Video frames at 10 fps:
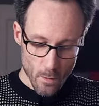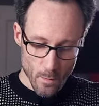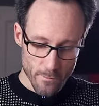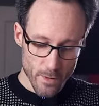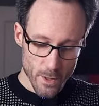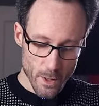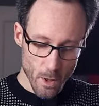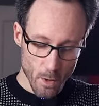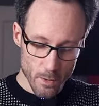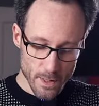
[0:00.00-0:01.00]
We've got
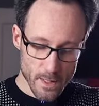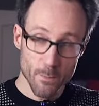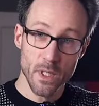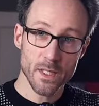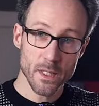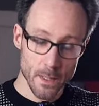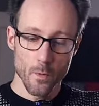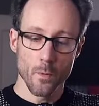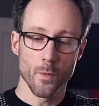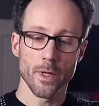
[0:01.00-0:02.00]
all these pieces.
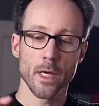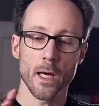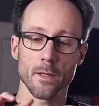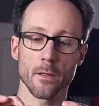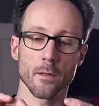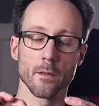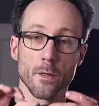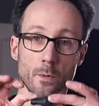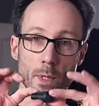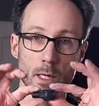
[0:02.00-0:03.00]
We got
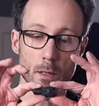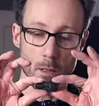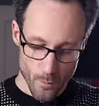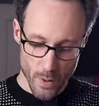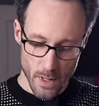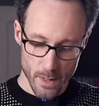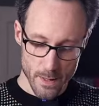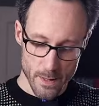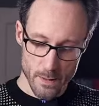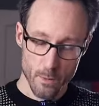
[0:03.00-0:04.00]
the rear
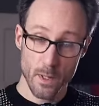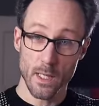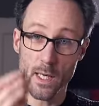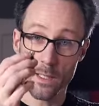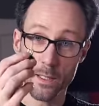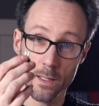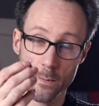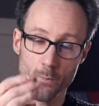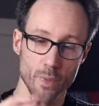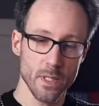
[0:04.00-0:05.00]
piece. We got the
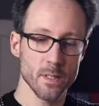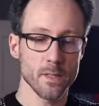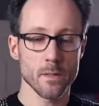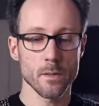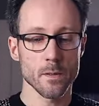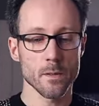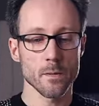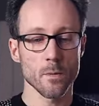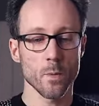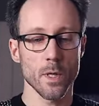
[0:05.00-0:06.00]

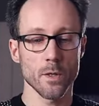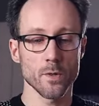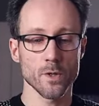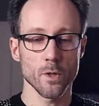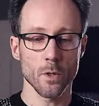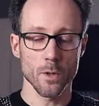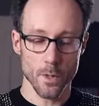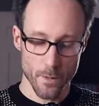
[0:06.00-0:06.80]
pins where you solder the